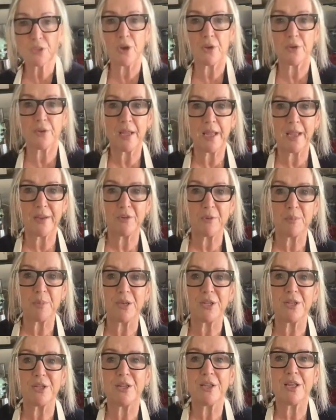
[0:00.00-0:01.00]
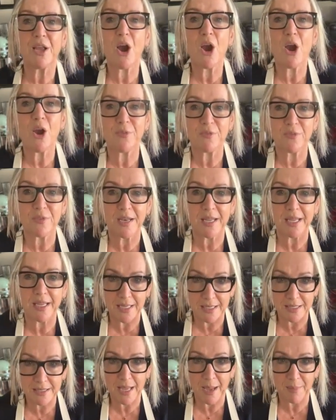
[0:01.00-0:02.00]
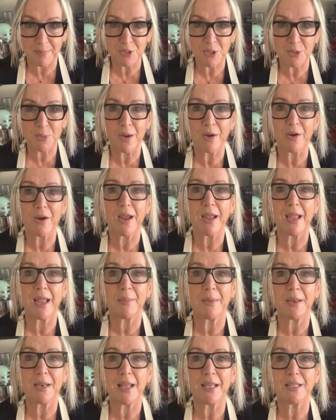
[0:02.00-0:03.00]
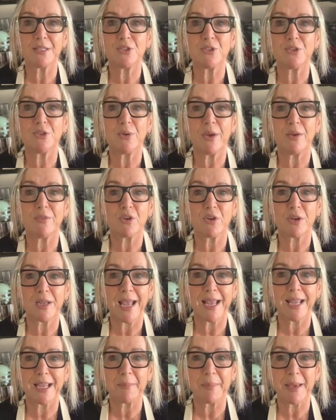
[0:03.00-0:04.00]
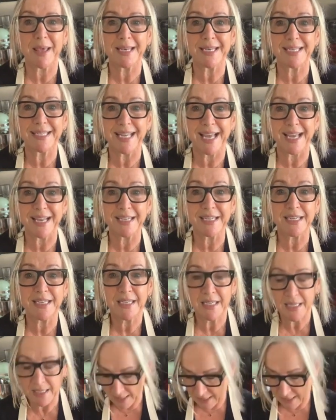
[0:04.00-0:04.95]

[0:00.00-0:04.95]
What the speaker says: So everybody hopefully is up to where I am and you have your cake batter done.